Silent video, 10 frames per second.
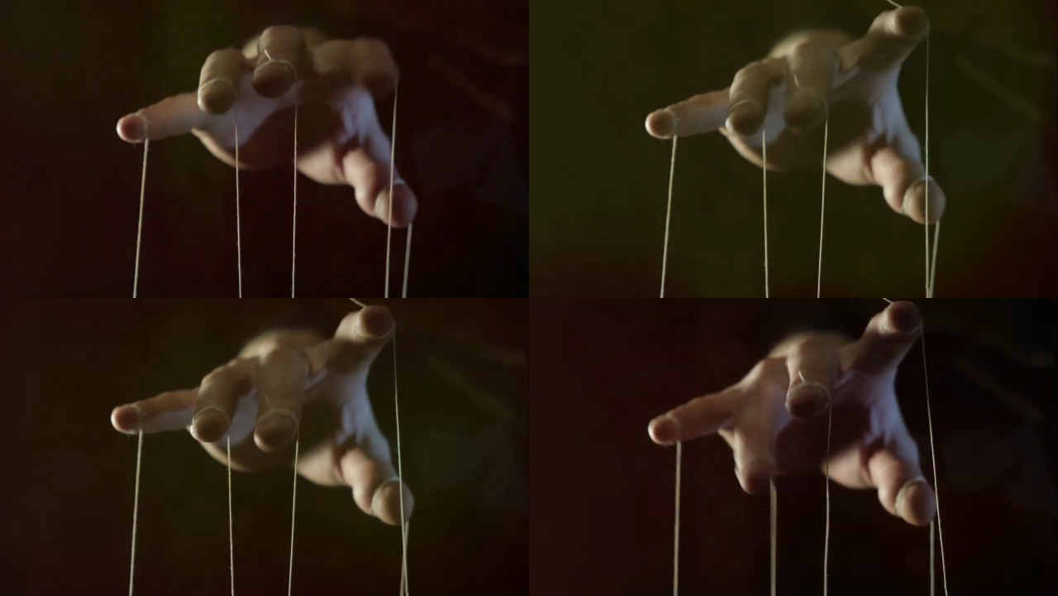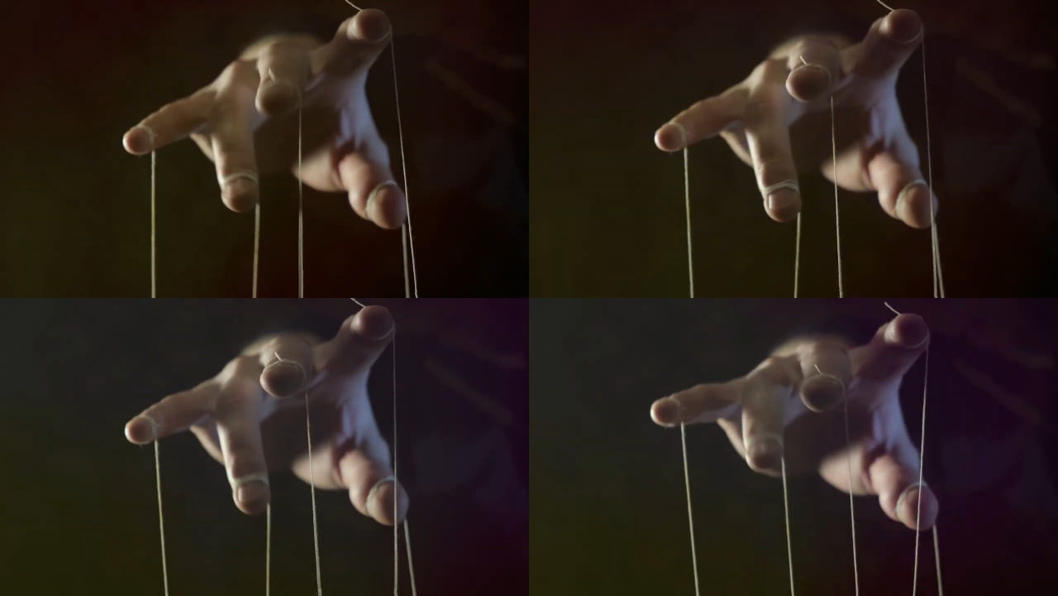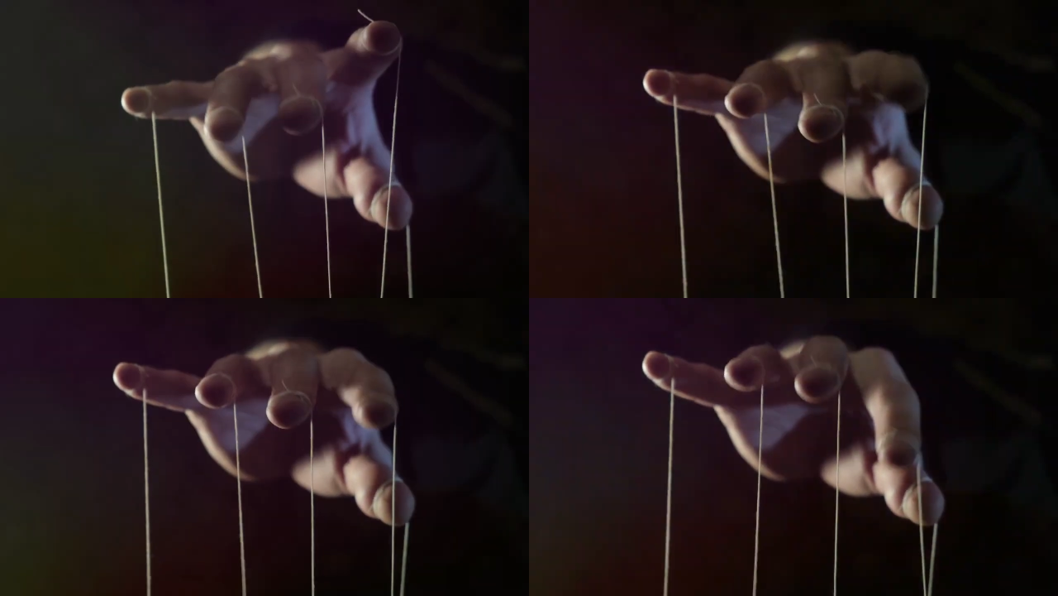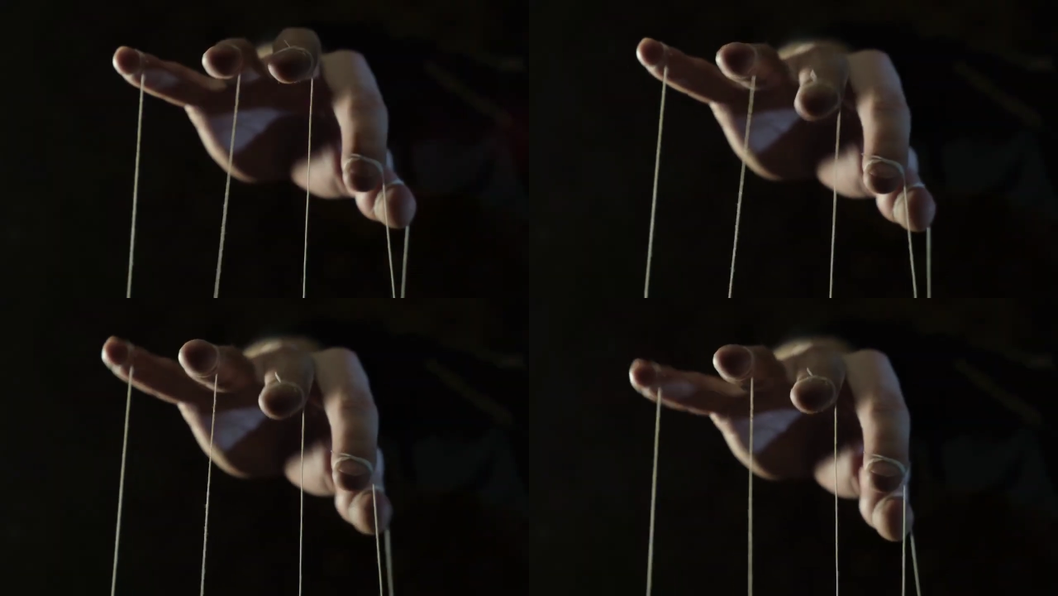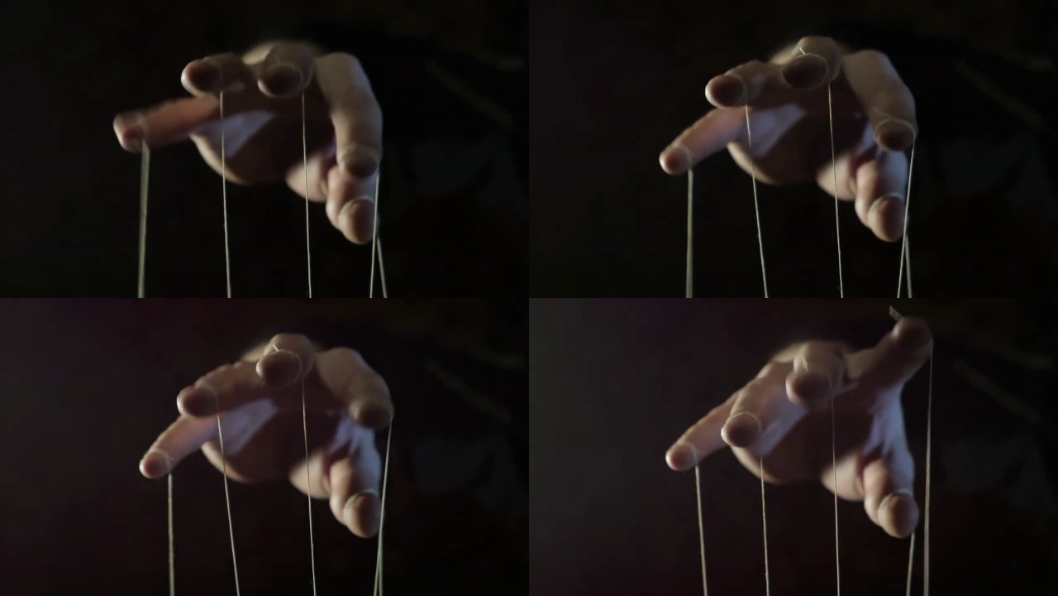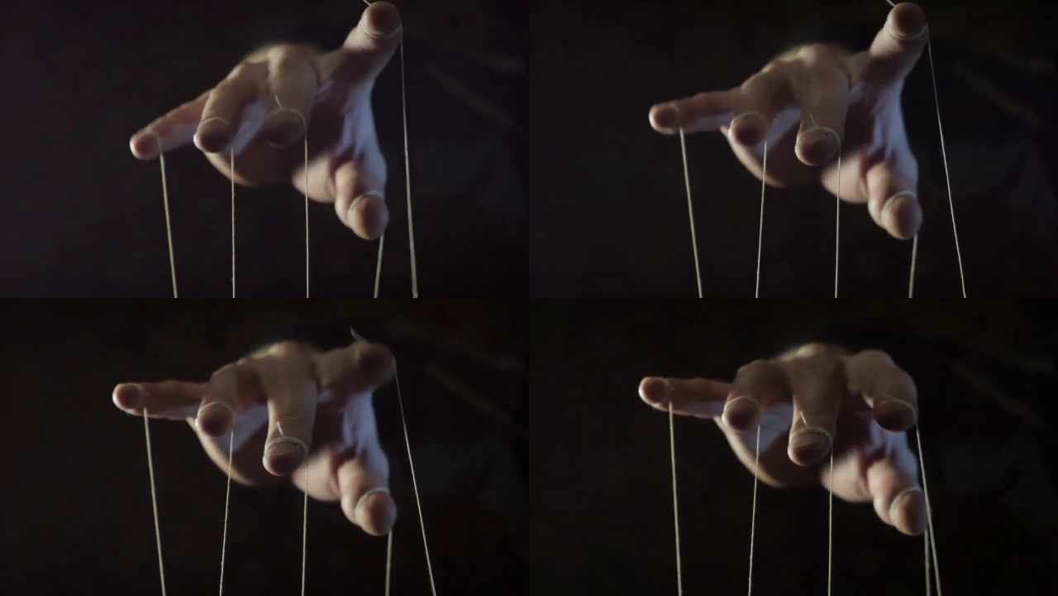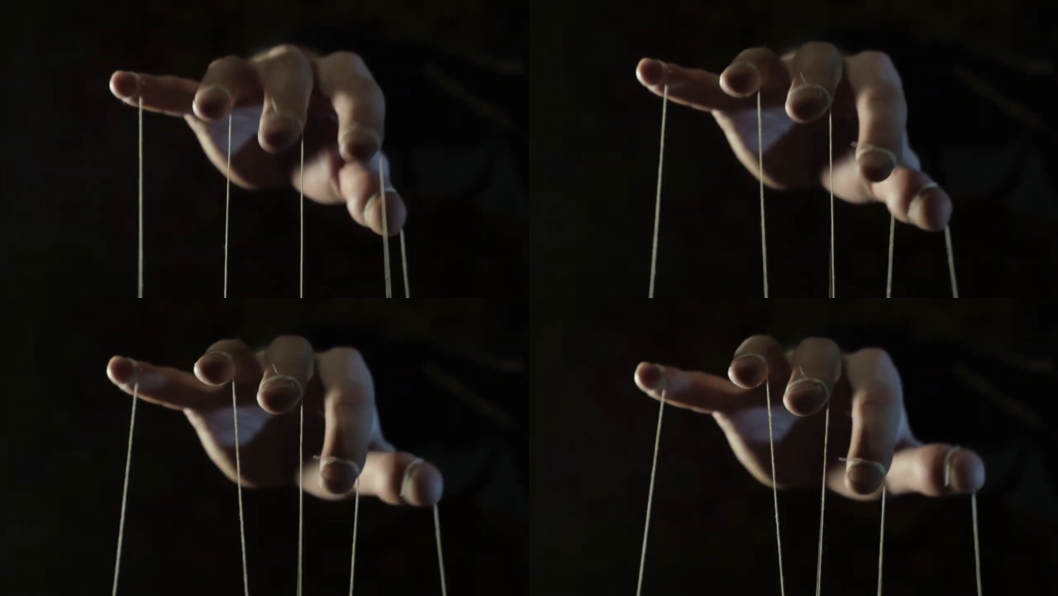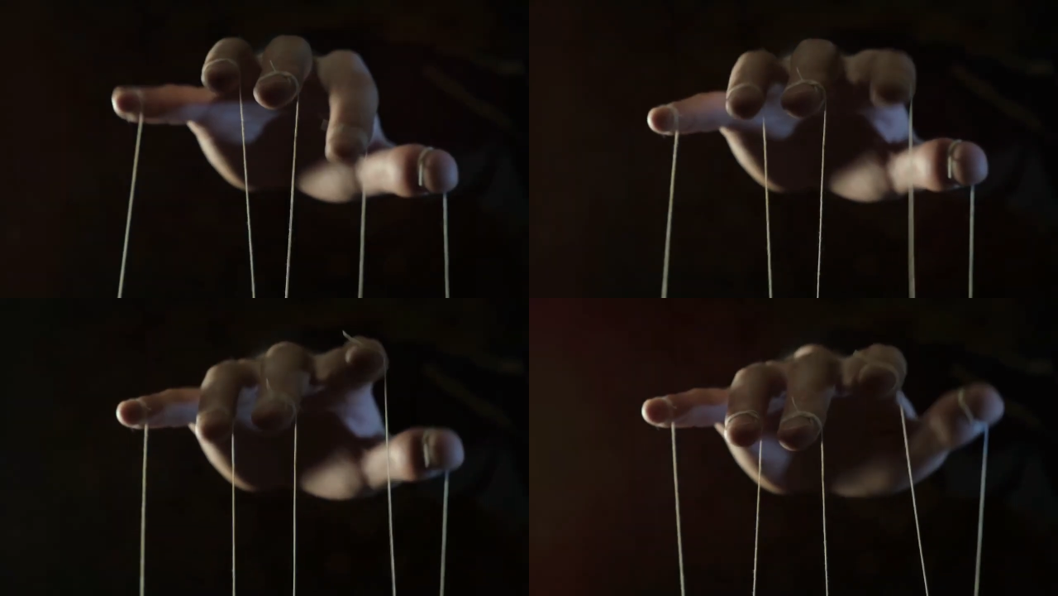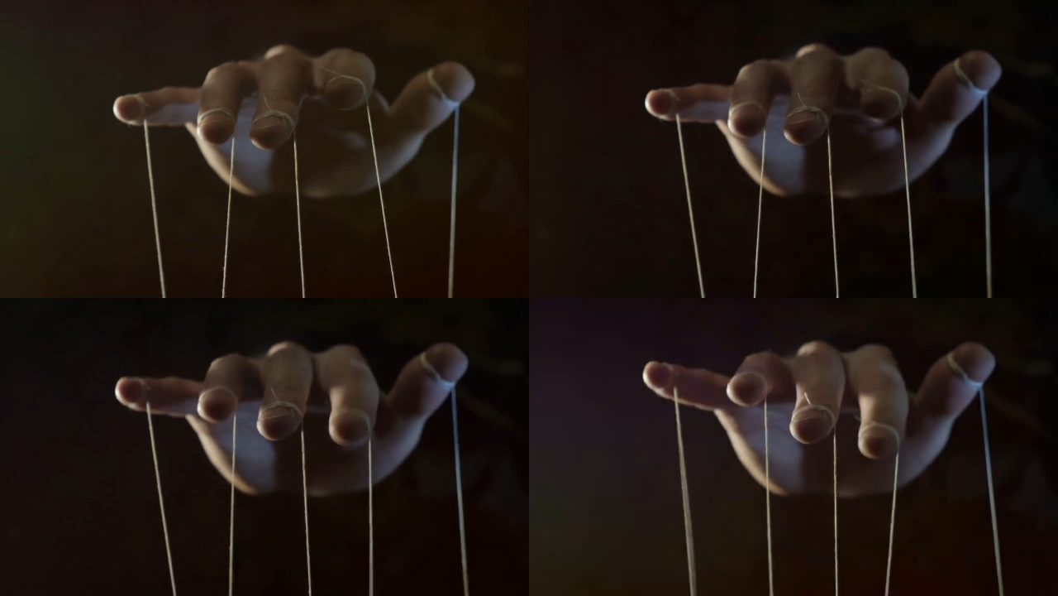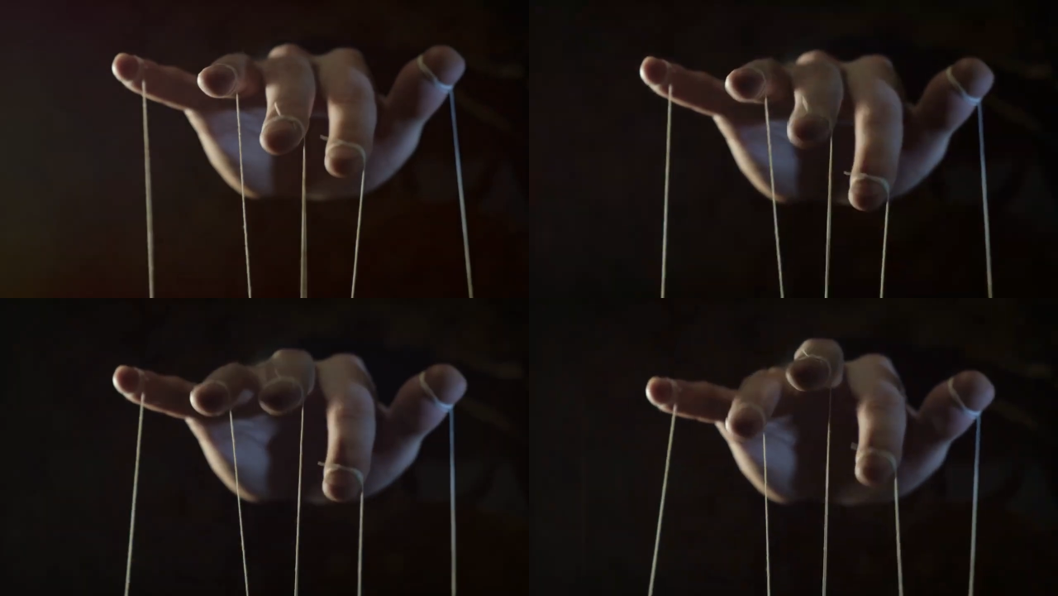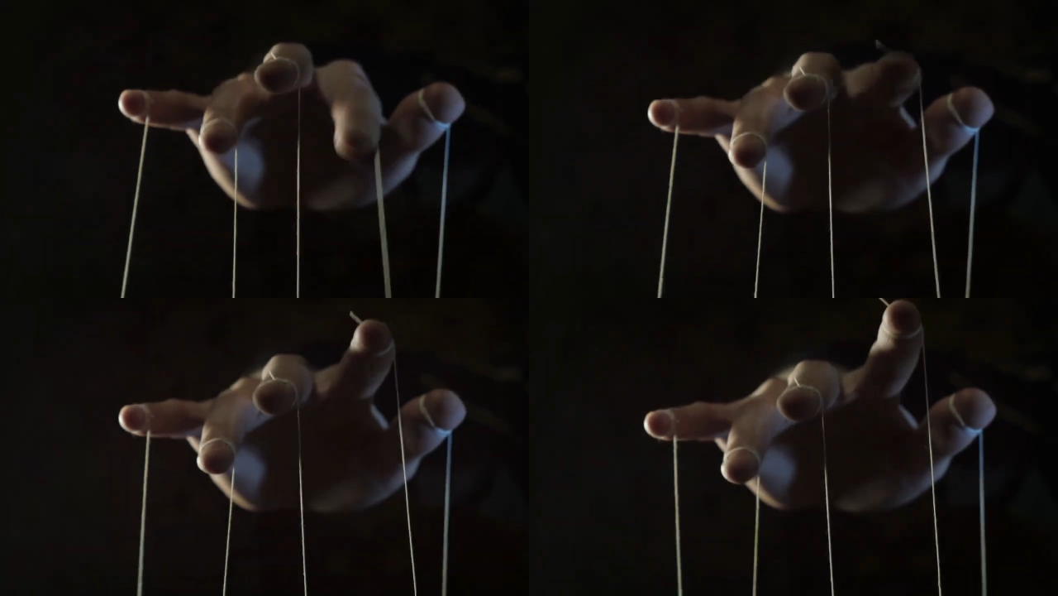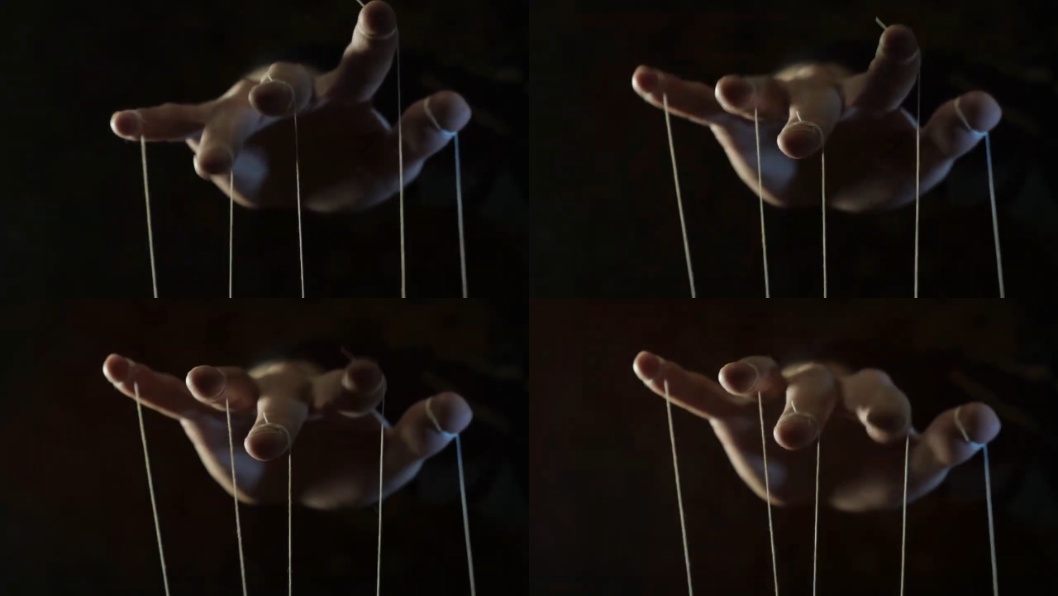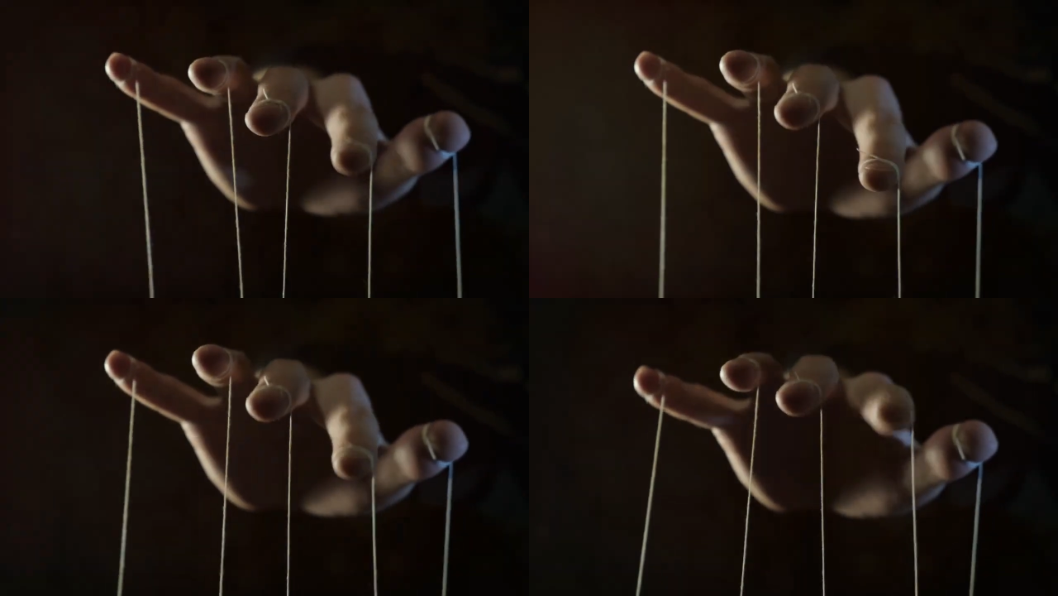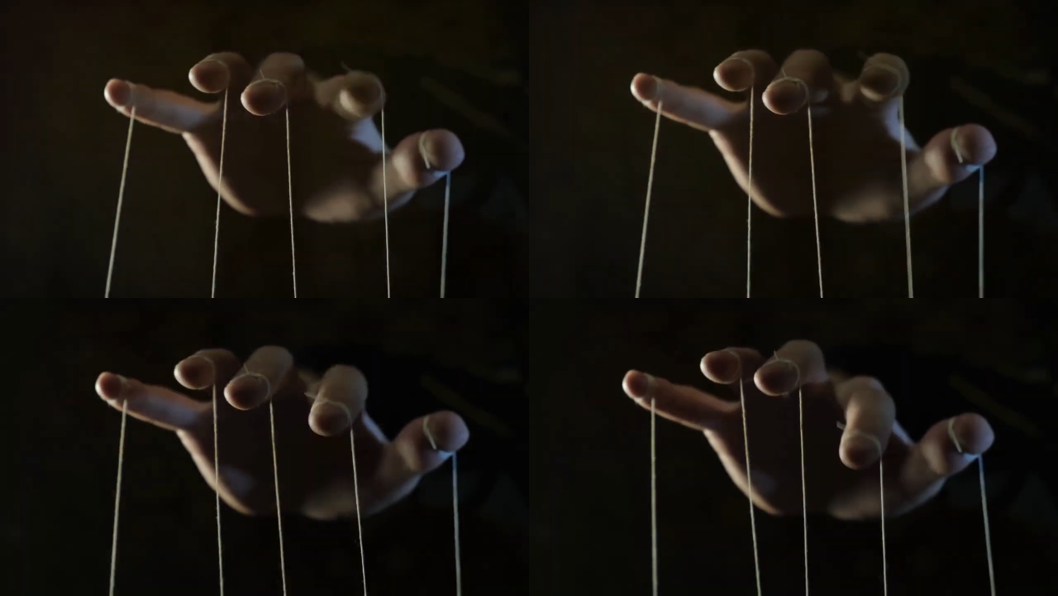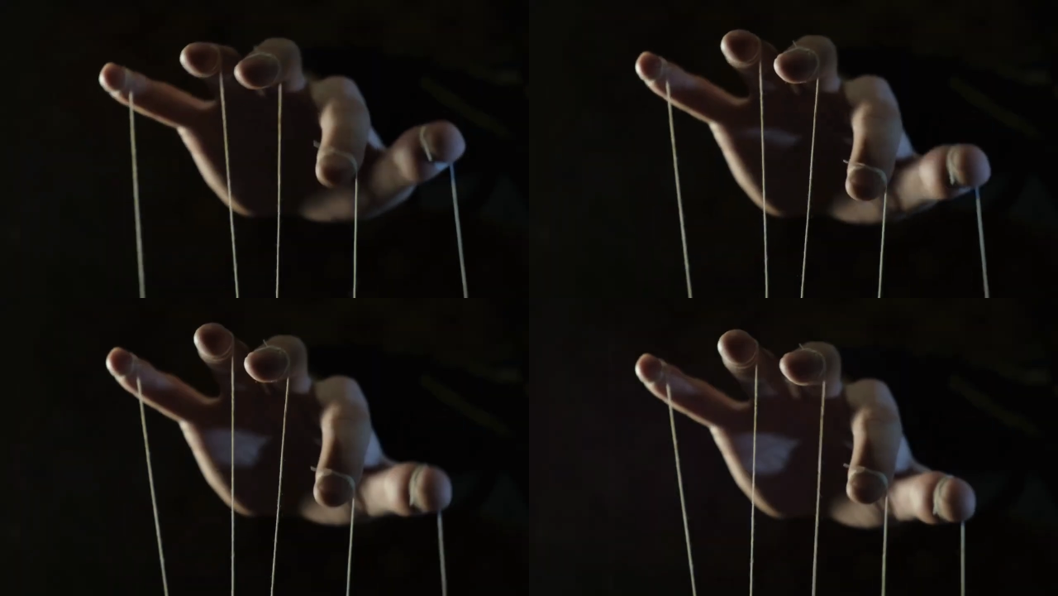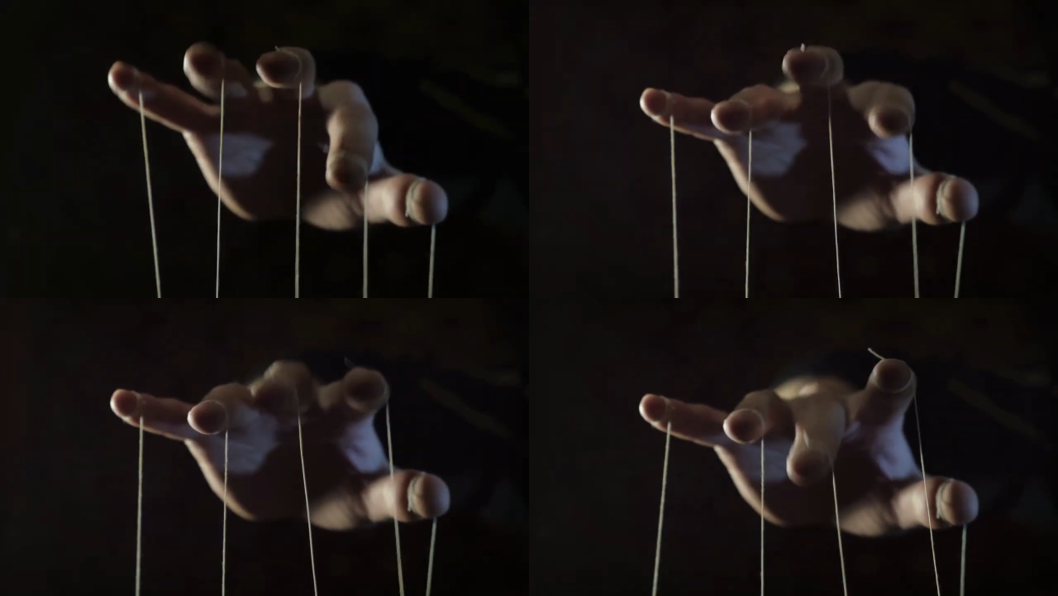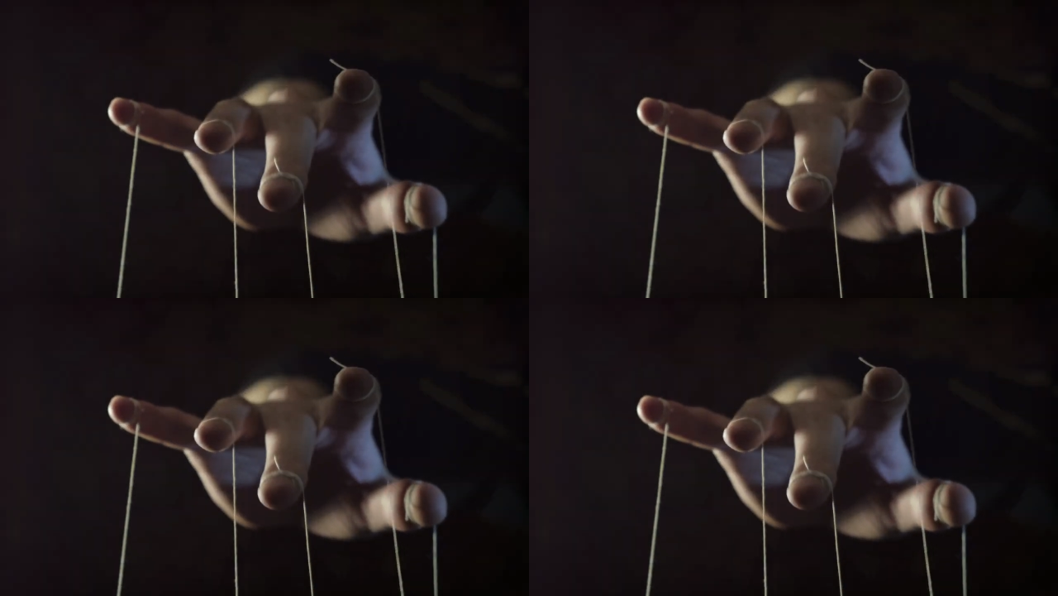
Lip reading: (no speaker visible)